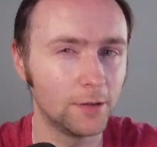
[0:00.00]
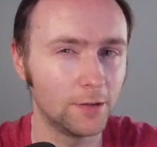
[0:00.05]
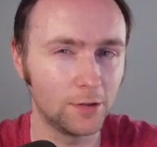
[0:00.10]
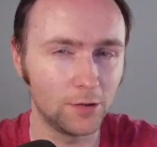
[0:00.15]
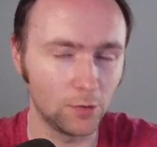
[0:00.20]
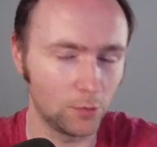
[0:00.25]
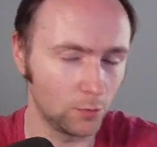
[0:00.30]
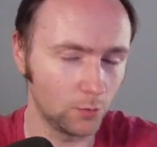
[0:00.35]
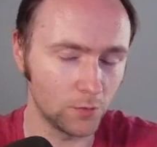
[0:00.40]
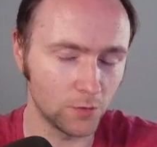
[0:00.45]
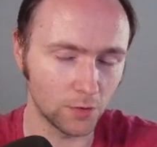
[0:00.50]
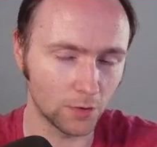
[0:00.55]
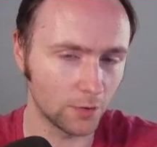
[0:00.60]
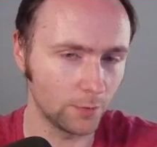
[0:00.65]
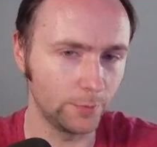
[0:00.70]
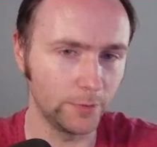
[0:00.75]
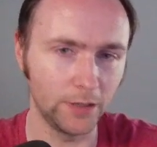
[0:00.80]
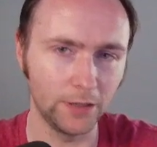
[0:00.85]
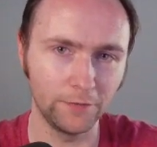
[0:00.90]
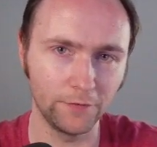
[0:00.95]
those are
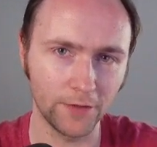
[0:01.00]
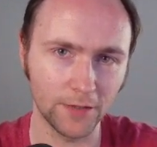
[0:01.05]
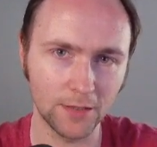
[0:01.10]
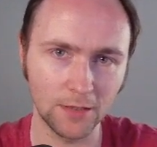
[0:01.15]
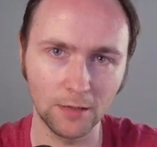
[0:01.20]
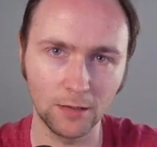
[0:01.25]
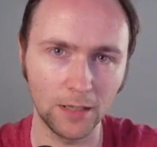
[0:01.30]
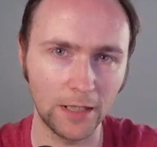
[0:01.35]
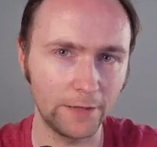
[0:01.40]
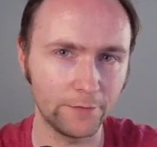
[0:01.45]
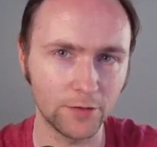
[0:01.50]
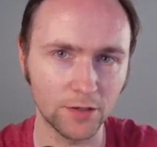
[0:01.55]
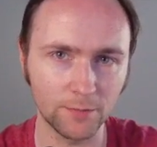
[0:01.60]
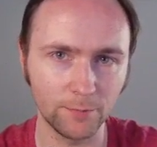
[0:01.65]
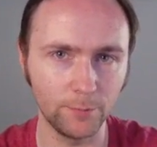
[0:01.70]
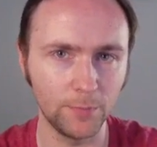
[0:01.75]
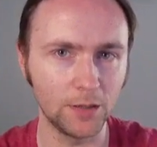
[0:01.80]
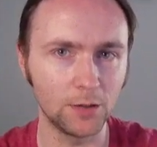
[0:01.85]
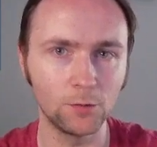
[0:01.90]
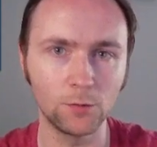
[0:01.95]
completely fictional. I've just
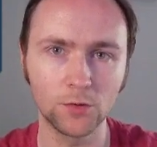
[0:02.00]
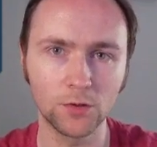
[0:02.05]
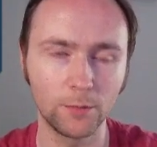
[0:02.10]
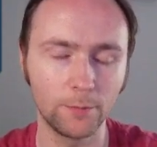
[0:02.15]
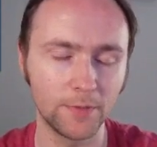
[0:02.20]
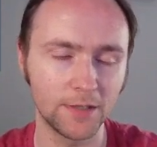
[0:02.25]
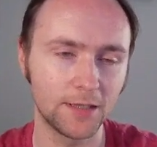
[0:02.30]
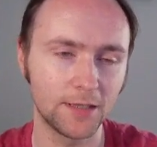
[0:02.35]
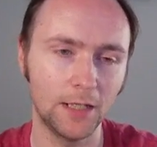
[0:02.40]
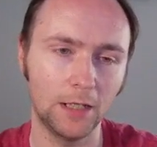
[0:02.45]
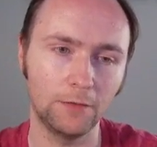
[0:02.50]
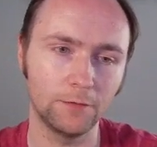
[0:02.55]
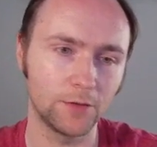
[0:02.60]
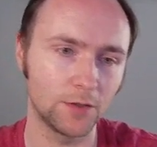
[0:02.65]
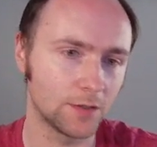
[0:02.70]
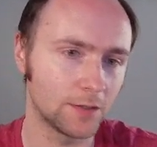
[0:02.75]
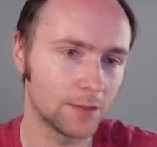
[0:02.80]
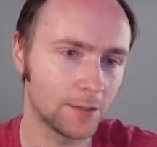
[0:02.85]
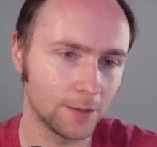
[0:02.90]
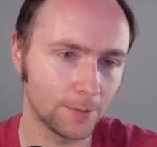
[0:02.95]
made those up myself
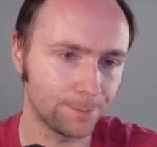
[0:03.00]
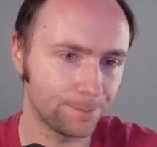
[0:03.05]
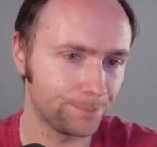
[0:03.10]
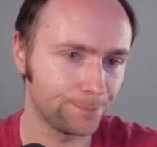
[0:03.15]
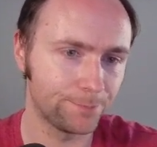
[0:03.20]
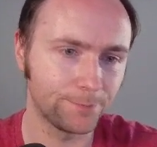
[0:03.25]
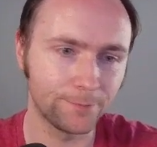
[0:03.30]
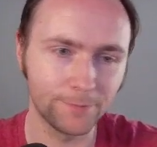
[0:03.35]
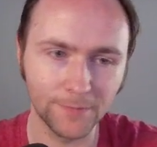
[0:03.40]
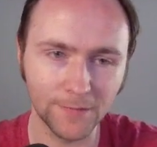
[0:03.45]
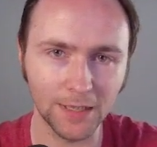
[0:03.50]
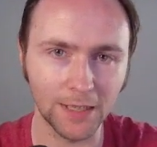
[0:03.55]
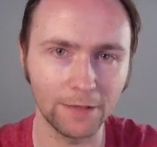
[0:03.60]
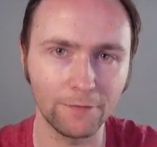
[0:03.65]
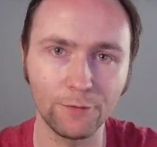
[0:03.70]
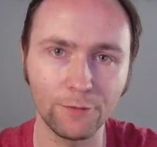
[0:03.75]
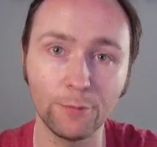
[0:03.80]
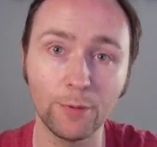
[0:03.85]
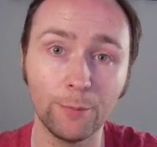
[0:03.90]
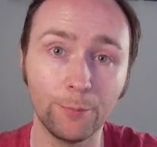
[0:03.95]
just to give
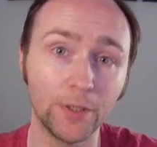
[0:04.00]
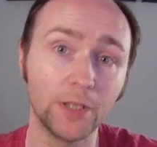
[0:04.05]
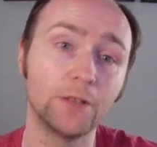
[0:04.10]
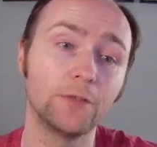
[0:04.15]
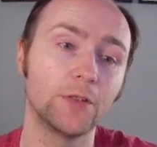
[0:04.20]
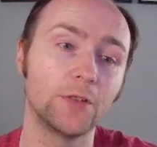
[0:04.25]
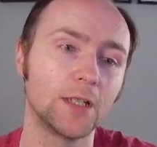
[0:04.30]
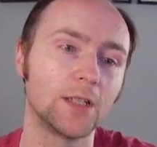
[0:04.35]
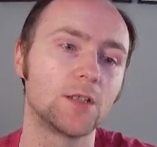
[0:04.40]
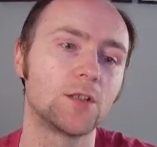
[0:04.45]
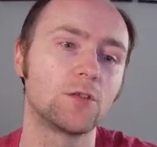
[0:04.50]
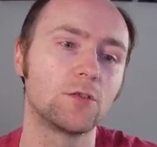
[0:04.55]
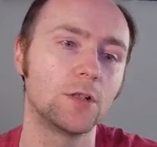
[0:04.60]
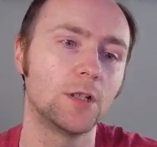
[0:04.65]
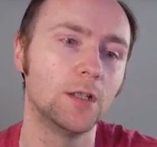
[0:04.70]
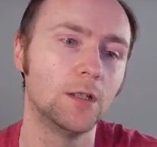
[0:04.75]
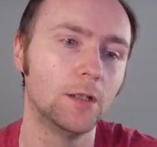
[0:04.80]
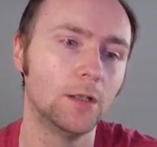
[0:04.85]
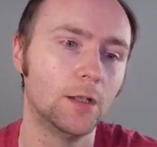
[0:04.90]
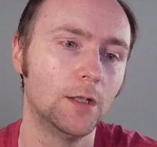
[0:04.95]
them a bit of a history.
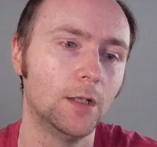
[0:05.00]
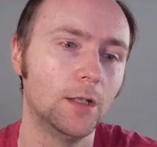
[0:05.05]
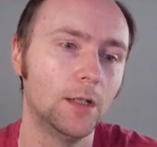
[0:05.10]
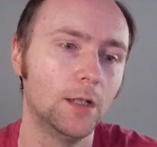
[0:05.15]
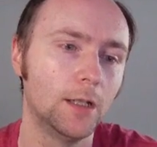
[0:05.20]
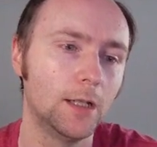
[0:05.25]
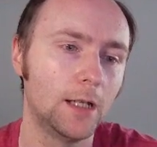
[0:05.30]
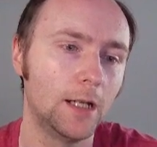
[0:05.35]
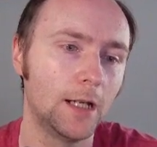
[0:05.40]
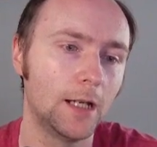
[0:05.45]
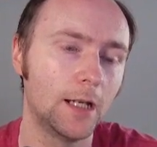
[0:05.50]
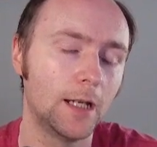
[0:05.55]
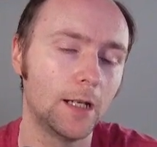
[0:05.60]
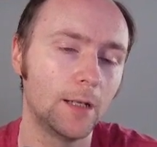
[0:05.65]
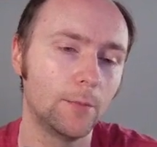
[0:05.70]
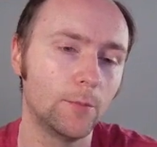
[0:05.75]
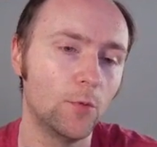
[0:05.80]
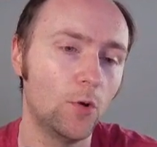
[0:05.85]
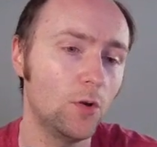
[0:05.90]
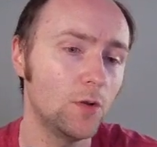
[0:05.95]

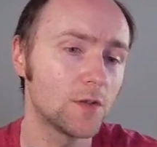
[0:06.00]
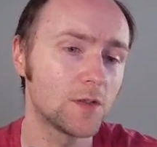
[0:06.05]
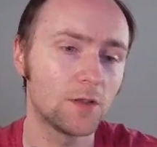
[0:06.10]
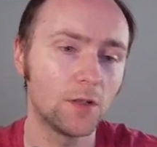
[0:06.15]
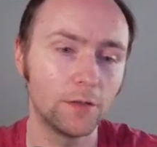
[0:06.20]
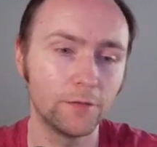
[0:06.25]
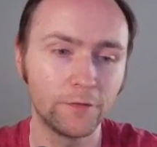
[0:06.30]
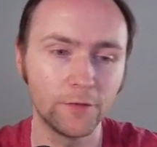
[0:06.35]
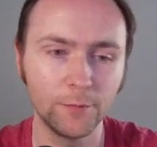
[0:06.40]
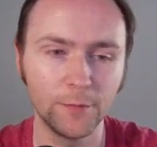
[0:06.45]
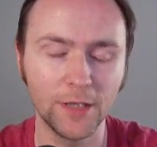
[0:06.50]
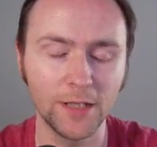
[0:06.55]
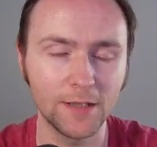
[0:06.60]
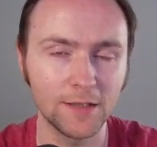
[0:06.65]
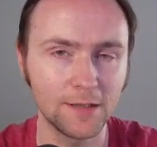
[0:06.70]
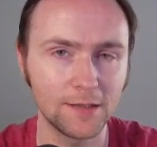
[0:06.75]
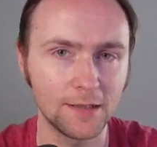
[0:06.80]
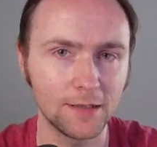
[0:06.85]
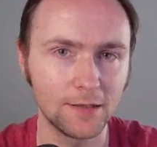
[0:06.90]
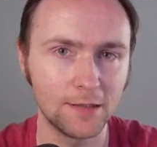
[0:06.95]
All starting from the age of
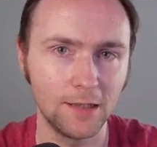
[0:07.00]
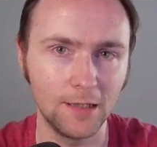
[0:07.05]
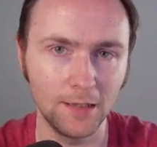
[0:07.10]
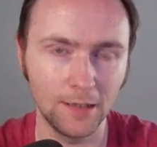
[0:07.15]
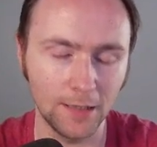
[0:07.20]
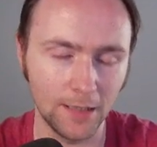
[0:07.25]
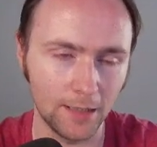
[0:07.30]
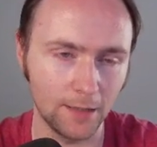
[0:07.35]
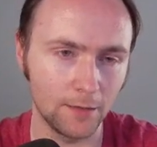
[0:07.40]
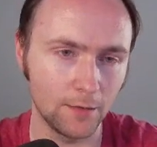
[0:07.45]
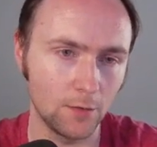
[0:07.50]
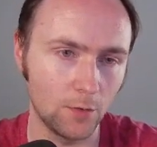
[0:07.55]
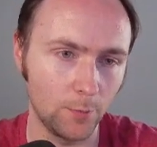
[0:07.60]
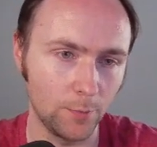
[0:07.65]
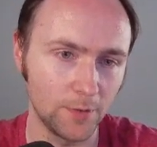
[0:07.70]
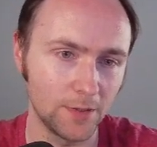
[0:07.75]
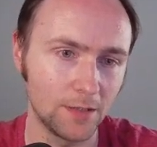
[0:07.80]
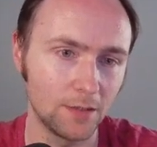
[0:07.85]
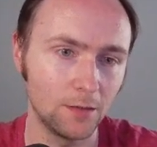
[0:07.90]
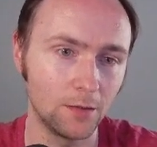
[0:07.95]
16 and up
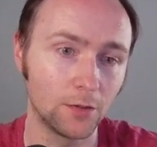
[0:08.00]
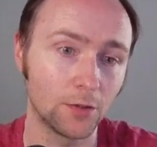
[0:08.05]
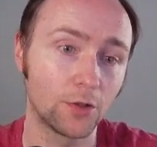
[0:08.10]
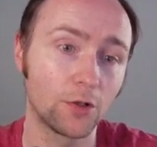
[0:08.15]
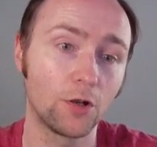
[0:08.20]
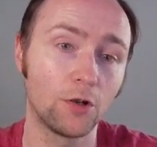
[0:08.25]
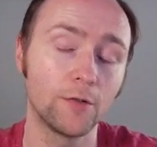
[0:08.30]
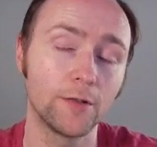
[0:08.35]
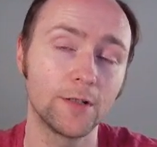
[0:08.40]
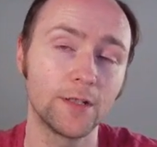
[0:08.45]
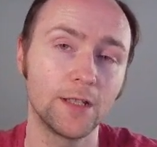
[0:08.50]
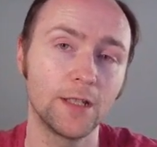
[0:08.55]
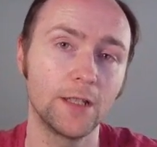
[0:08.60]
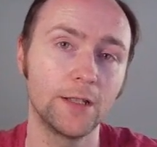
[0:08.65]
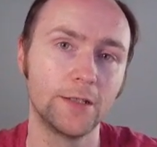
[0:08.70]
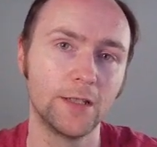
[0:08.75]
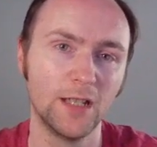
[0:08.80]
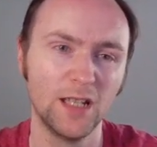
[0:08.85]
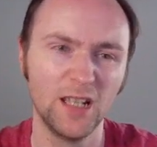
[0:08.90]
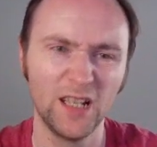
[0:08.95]
until their current
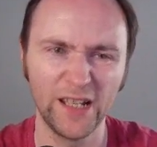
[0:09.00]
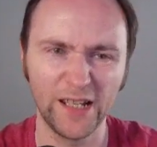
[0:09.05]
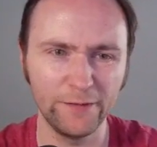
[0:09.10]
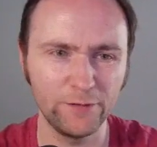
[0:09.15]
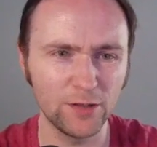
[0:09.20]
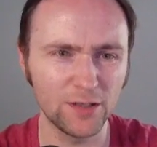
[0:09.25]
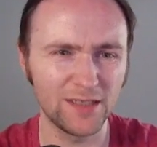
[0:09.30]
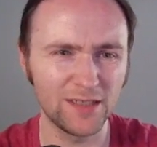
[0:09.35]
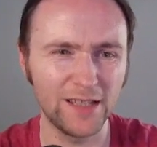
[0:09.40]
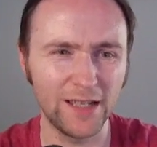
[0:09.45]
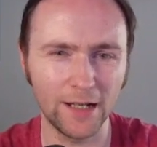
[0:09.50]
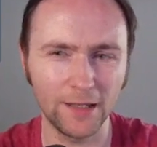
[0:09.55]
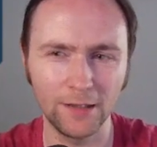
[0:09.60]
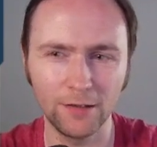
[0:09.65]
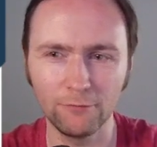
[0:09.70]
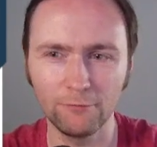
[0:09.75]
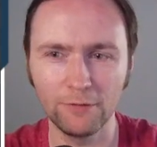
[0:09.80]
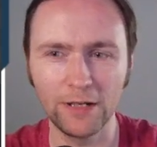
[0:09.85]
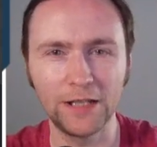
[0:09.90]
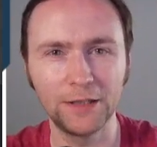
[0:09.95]
age. And I've just added
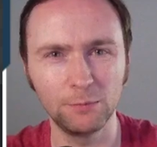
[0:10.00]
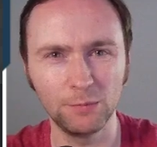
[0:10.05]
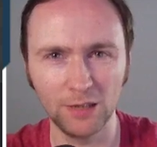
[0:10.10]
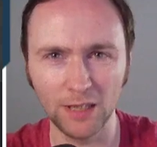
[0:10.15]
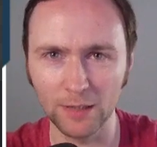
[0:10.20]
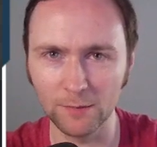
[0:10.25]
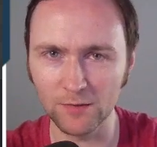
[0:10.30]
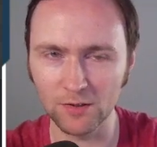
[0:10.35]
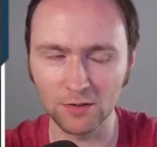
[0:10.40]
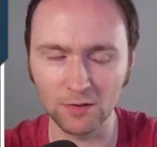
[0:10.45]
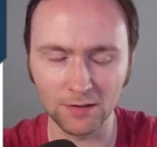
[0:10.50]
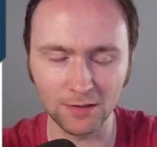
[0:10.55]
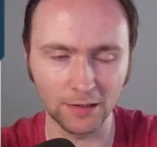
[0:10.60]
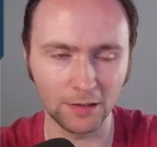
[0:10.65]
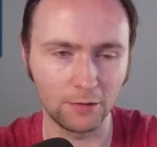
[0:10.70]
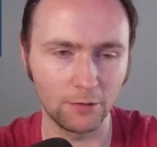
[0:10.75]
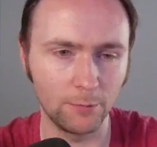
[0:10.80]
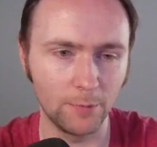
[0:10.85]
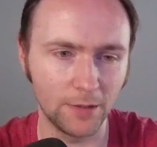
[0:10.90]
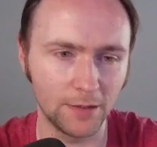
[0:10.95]
in random games and just
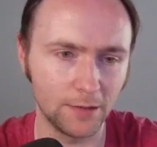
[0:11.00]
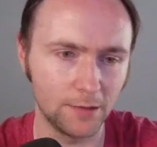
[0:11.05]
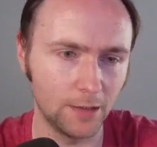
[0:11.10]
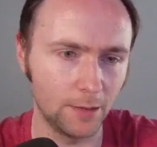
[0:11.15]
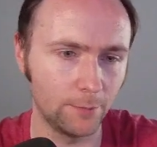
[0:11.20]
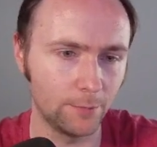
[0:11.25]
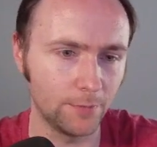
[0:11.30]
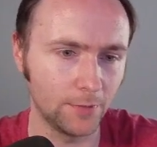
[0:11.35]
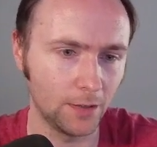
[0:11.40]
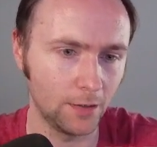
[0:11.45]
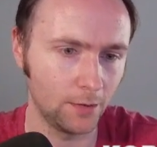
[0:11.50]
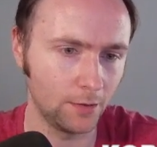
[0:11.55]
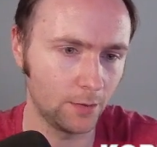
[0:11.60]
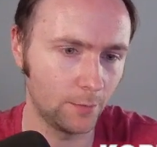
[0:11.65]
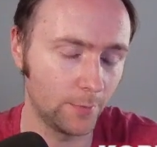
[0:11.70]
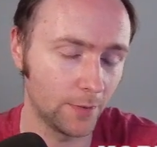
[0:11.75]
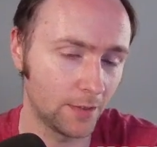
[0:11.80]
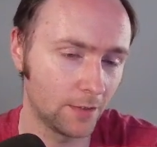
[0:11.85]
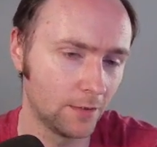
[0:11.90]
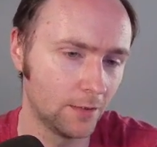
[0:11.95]
incremented them a little
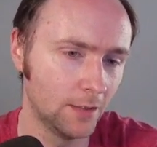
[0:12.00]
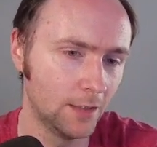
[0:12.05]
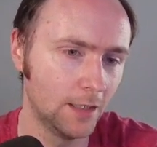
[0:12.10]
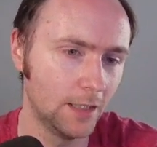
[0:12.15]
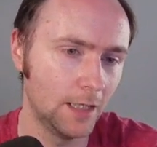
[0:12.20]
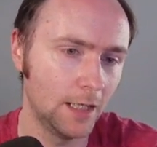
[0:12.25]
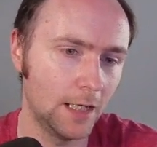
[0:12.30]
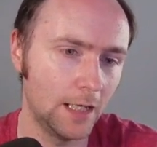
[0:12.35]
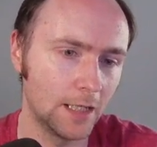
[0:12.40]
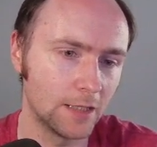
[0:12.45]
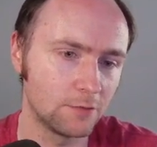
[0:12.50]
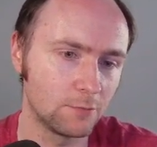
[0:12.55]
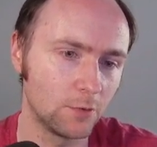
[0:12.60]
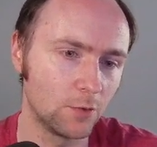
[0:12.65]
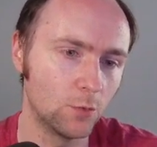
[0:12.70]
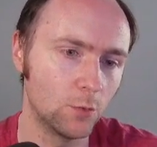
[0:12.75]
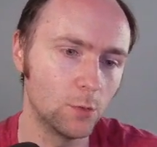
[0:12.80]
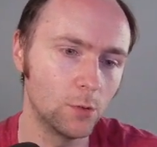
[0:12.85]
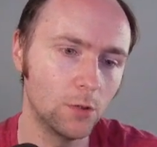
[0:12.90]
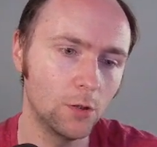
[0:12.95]
bit as we
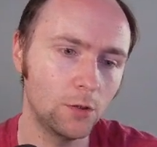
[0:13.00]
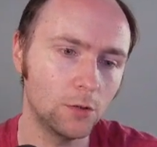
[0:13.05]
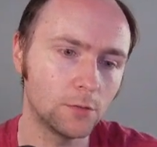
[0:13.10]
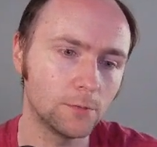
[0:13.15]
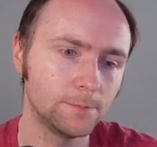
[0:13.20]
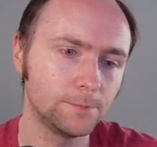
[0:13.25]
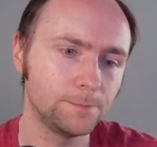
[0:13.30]
go along.